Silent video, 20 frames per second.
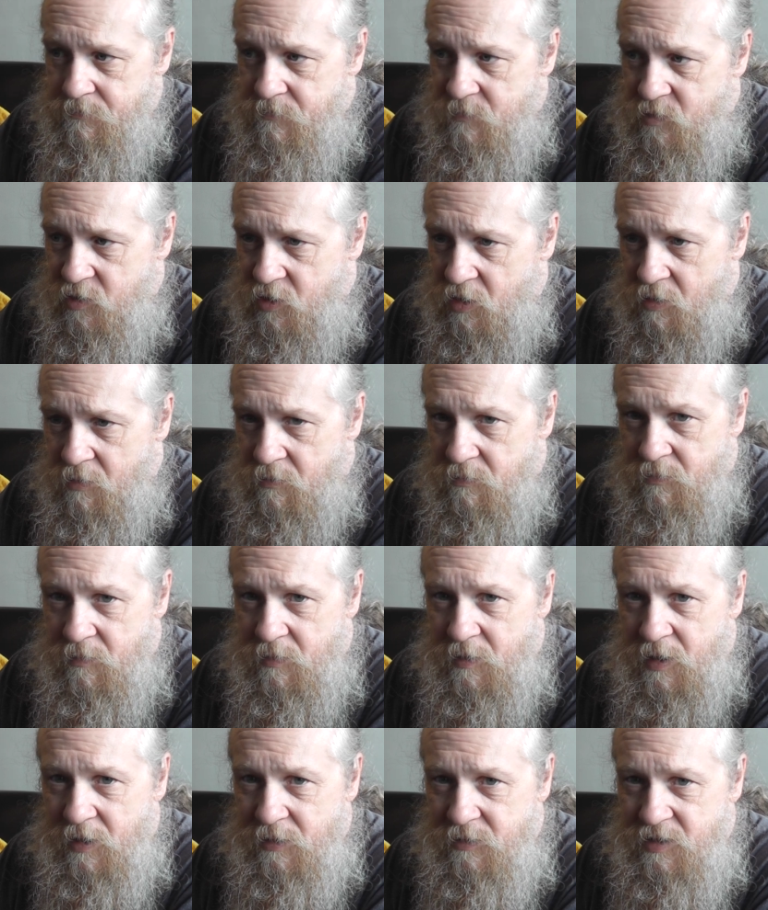So,
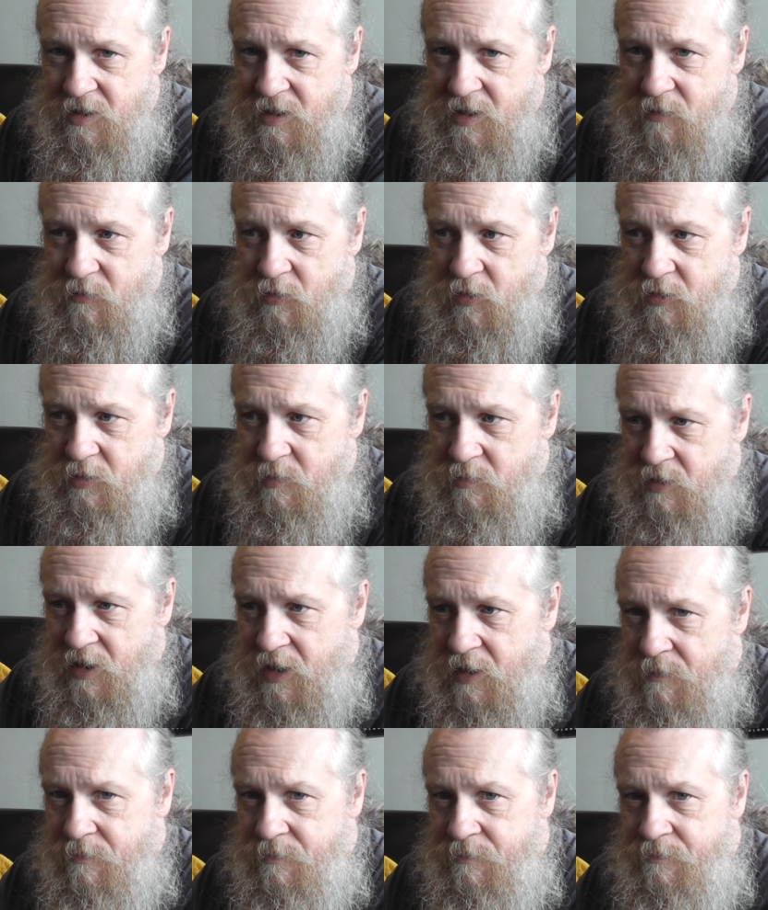I'll turn the volume
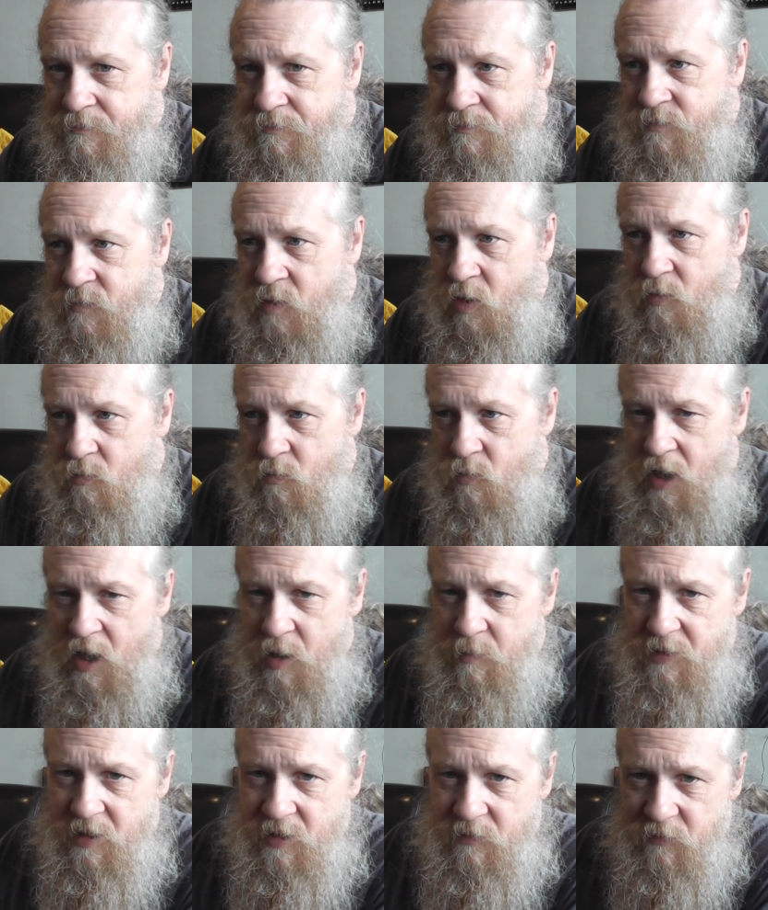down.
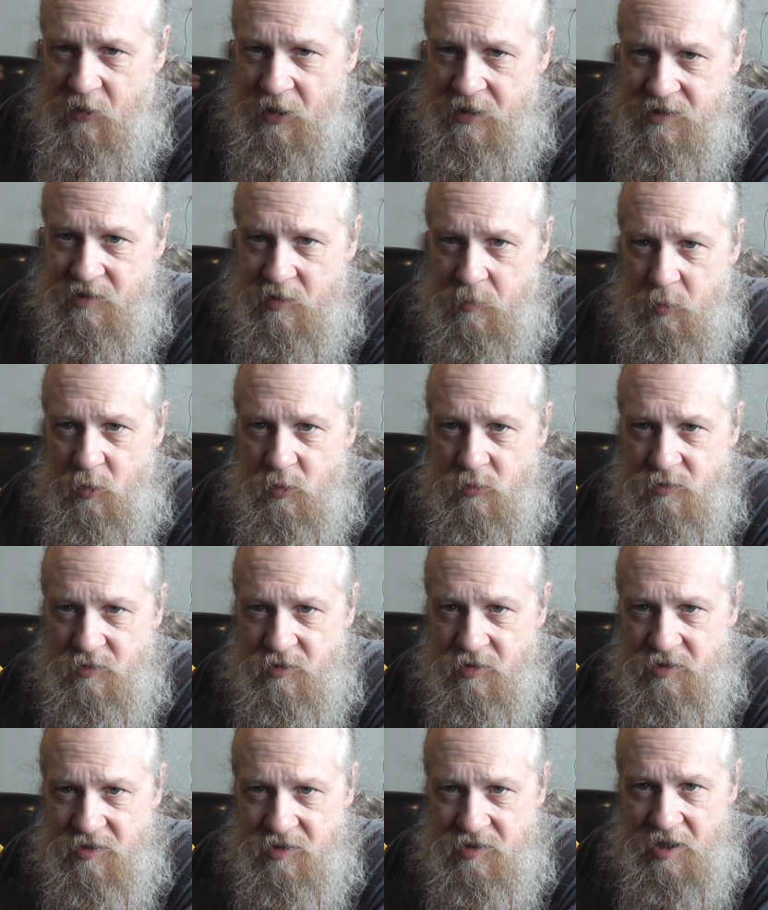While my
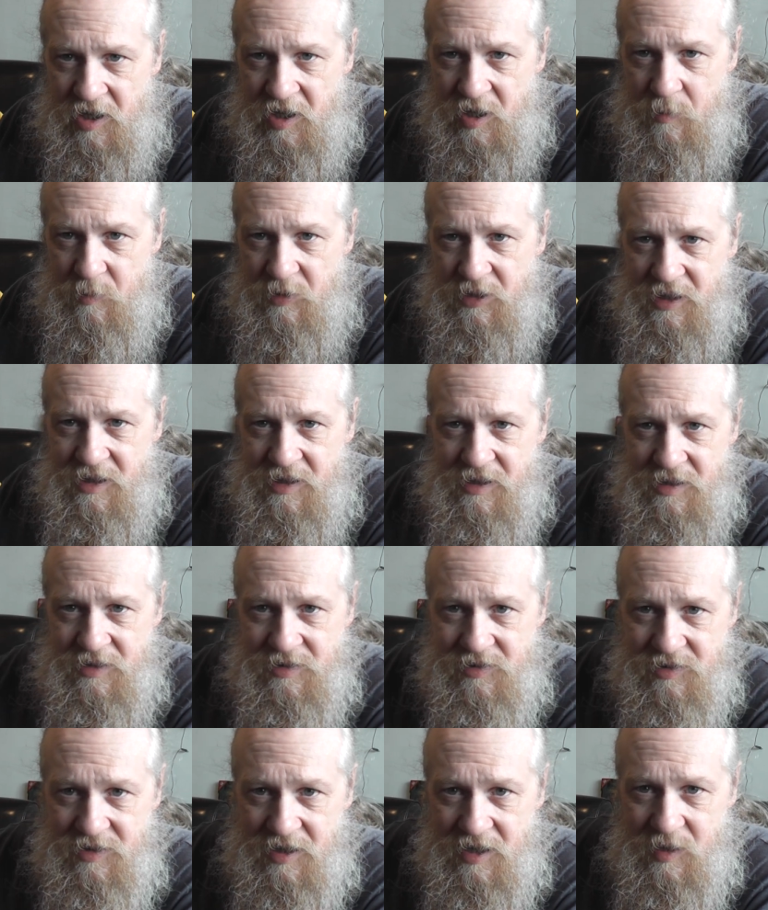vegetables are steaming in
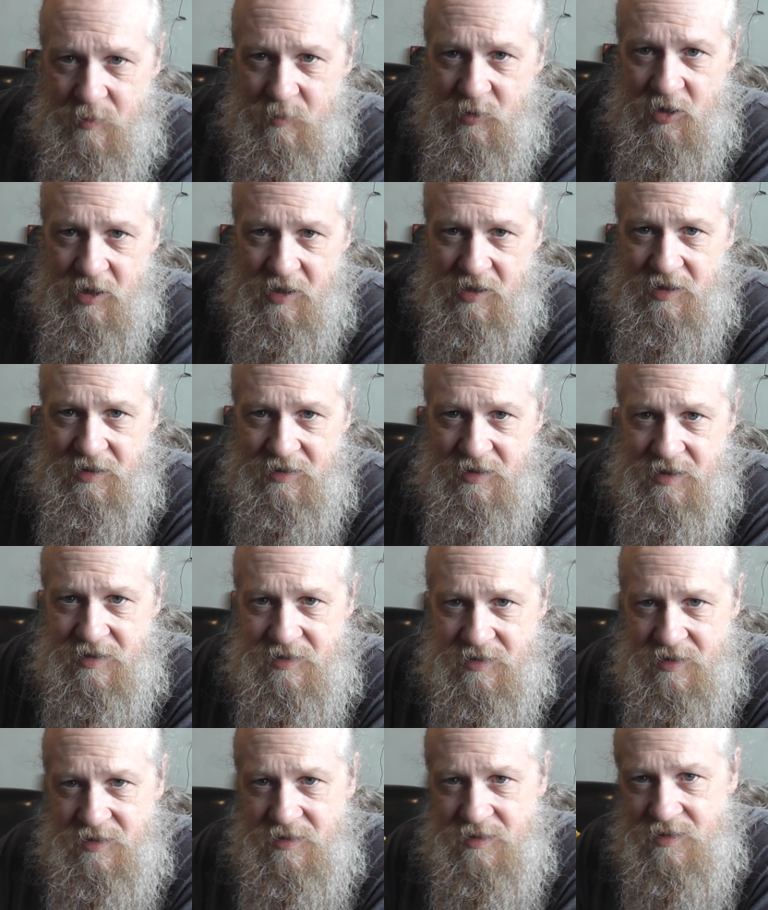the
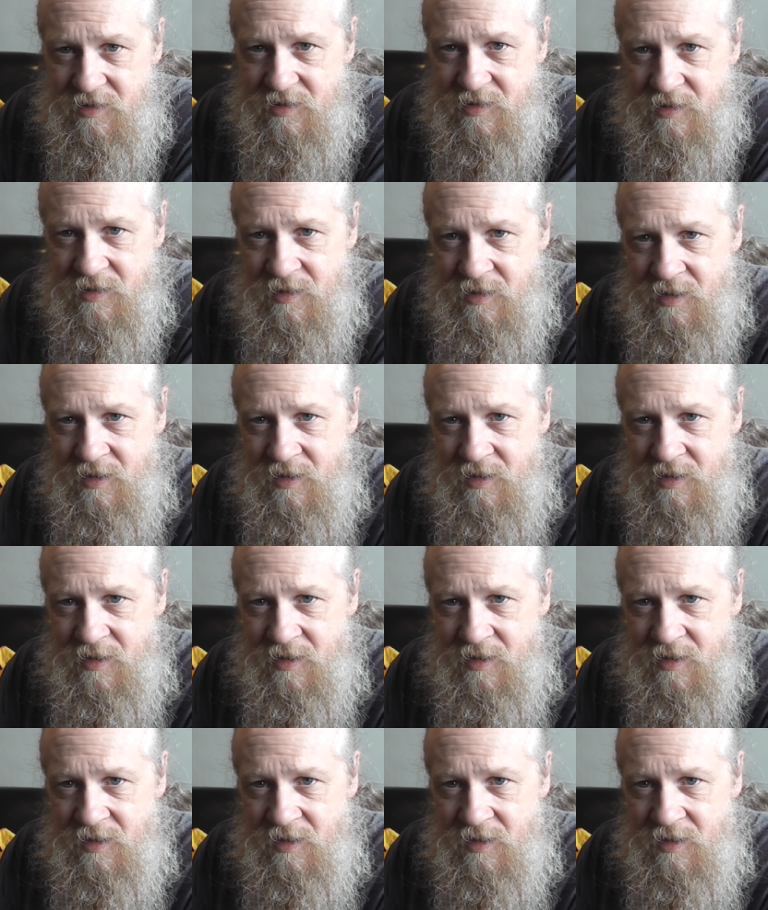distance